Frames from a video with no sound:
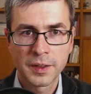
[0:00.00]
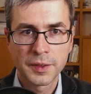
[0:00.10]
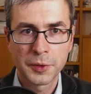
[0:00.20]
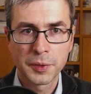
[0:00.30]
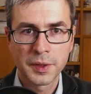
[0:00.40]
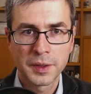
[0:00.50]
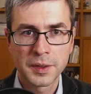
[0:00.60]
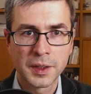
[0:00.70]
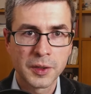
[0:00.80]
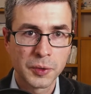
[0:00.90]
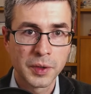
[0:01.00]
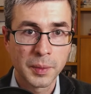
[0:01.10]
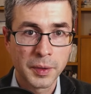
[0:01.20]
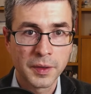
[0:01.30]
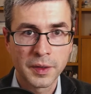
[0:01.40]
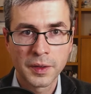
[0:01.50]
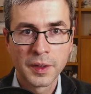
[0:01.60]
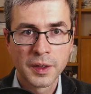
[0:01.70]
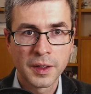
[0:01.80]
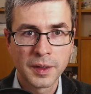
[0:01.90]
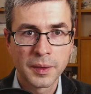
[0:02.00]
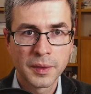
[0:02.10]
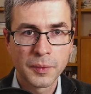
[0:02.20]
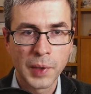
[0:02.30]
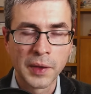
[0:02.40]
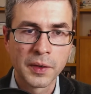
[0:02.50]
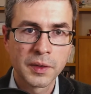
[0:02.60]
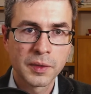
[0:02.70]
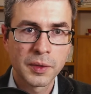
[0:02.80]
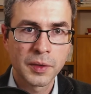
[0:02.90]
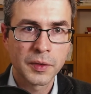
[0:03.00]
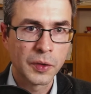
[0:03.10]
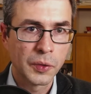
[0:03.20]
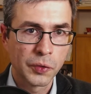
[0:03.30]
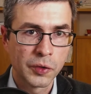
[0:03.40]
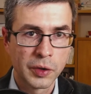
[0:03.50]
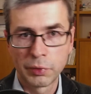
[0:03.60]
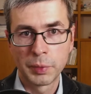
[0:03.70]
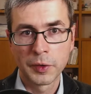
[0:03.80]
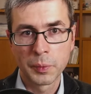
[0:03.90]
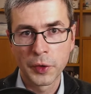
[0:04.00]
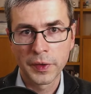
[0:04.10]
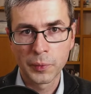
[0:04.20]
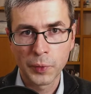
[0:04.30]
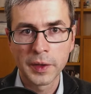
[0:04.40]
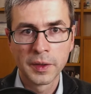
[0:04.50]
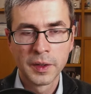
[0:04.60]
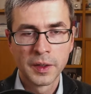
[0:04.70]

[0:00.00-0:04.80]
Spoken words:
So then it could happen that one solution contributes more than one.